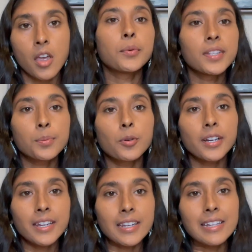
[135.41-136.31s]
So it's
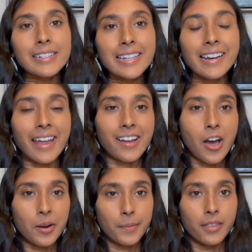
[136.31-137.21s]
pretty easy to get
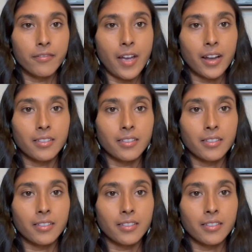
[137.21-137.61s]
caught up in the fact